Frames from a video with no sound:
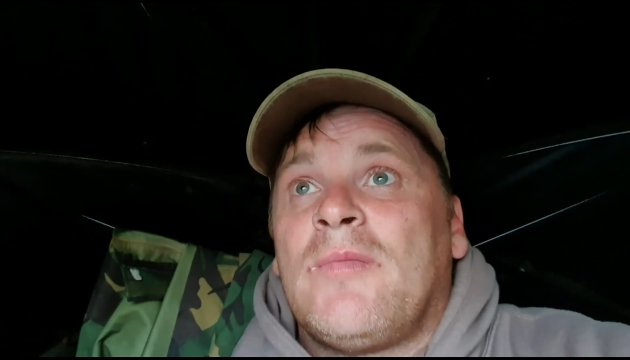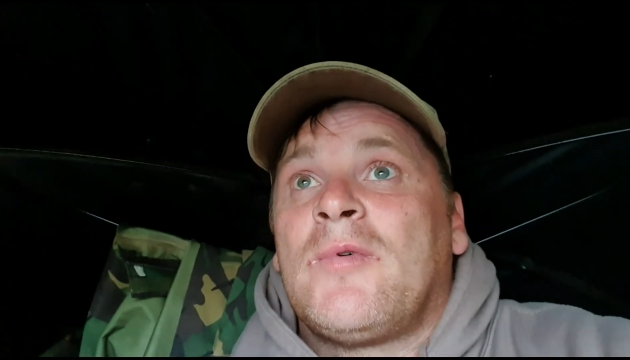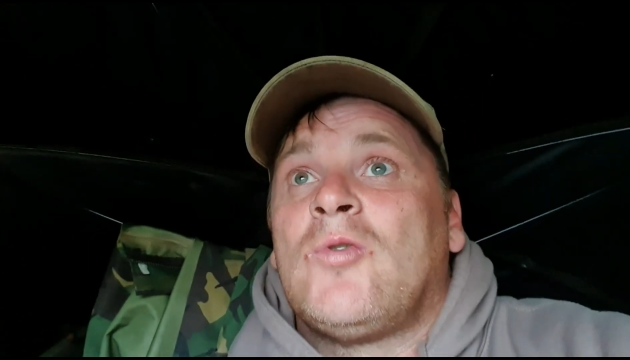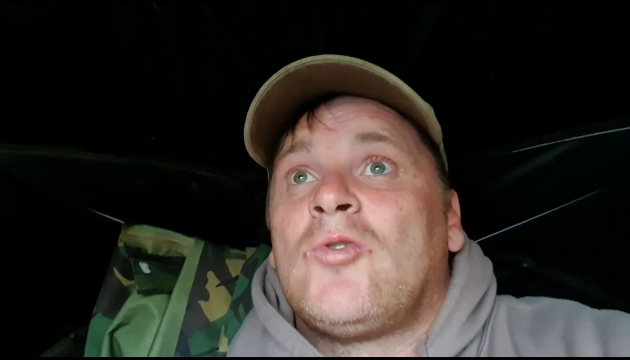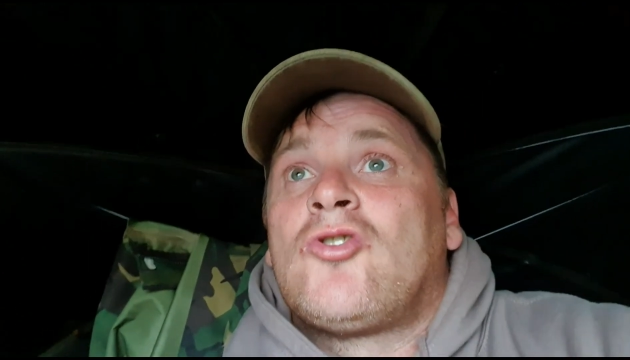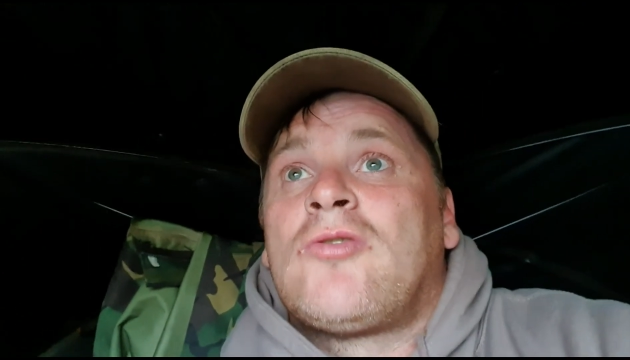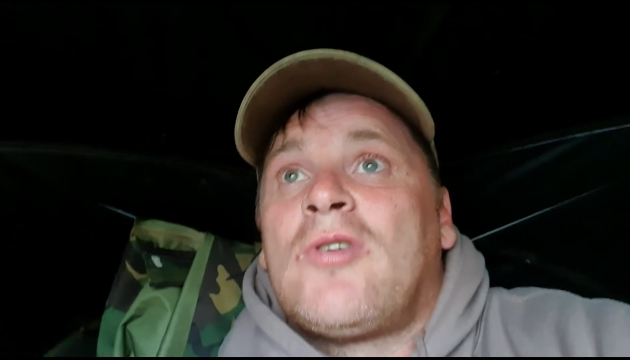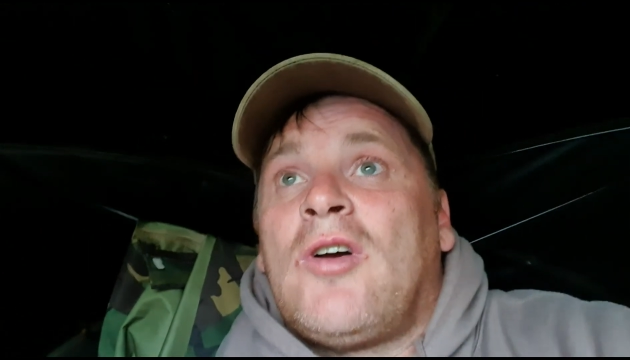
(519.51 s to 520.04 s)

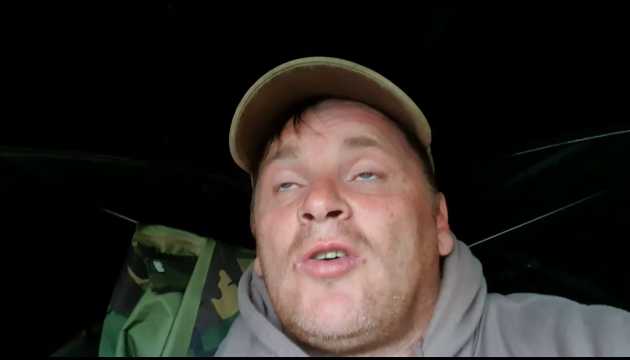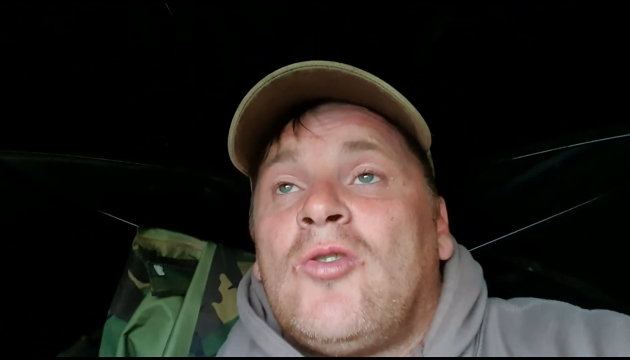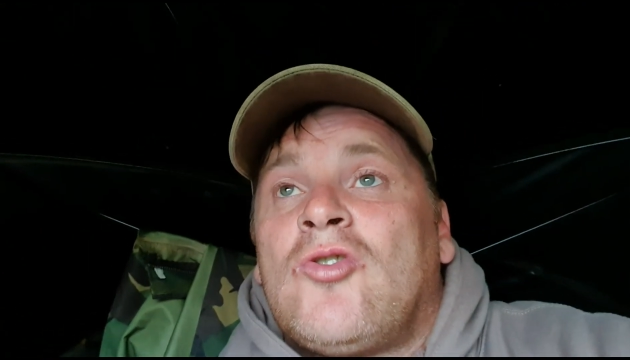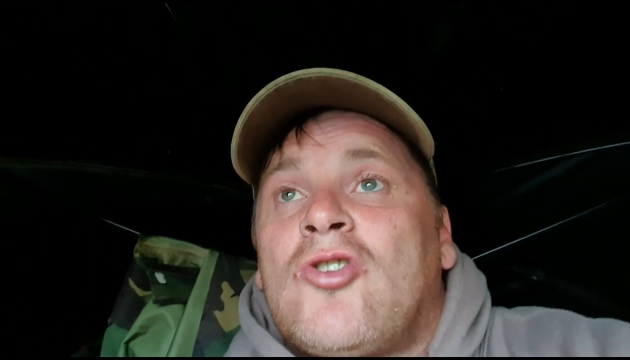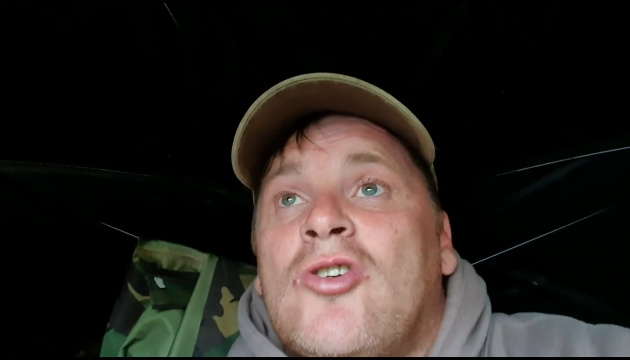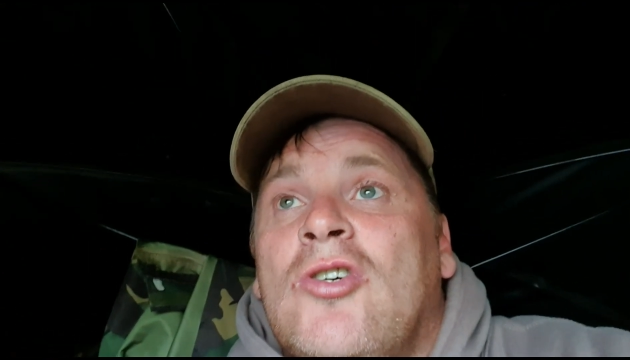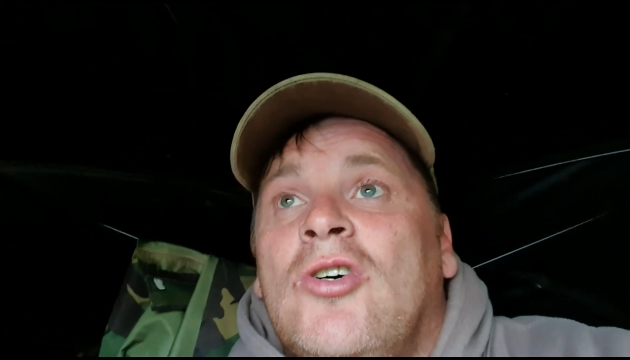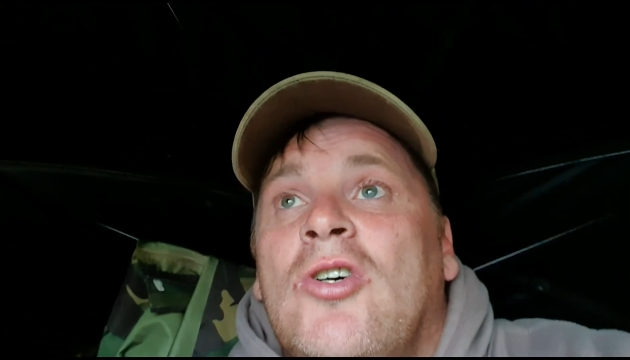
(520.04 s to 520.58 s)

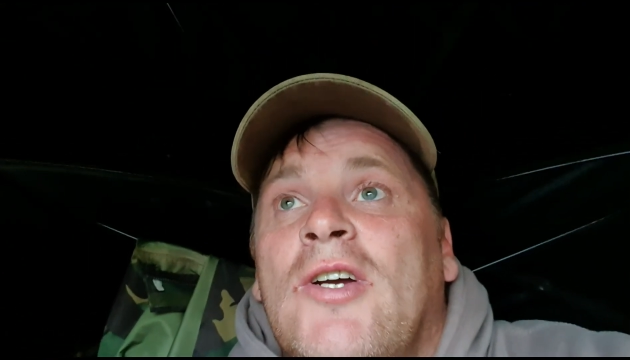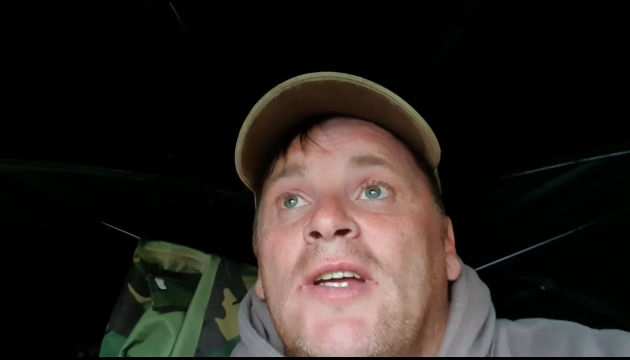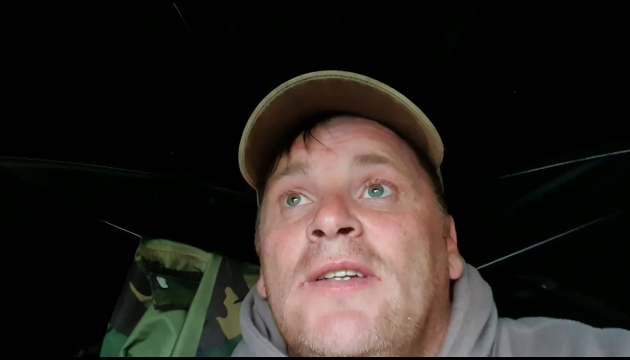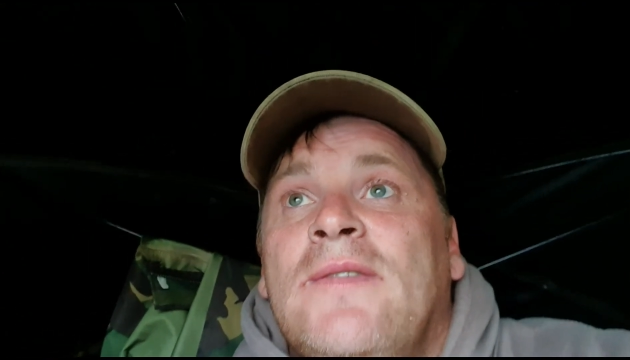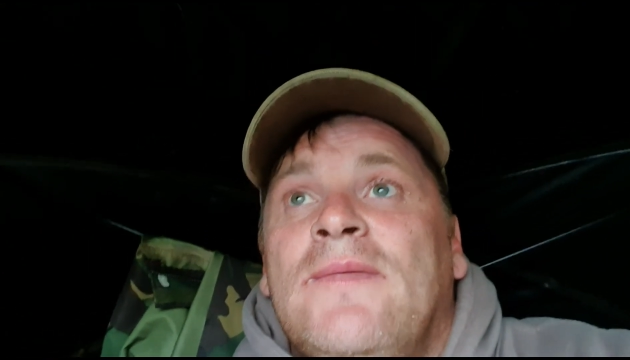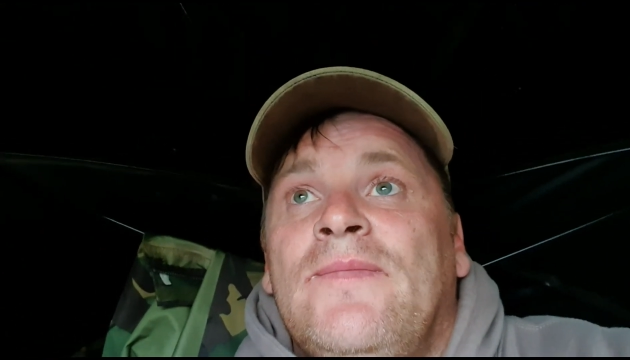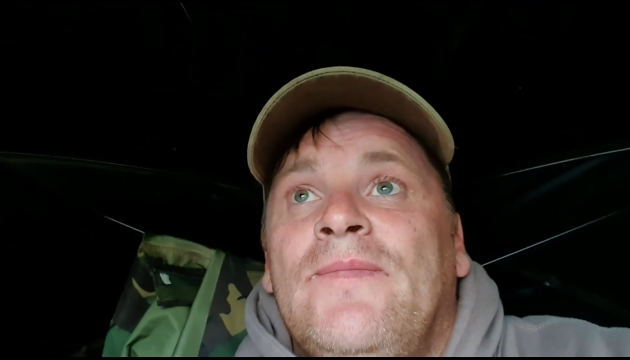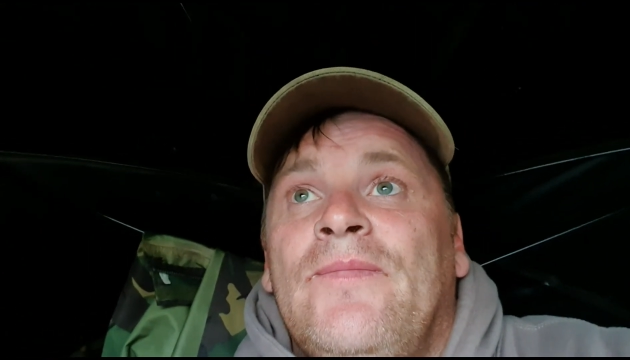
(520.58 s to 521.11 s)
good soaking,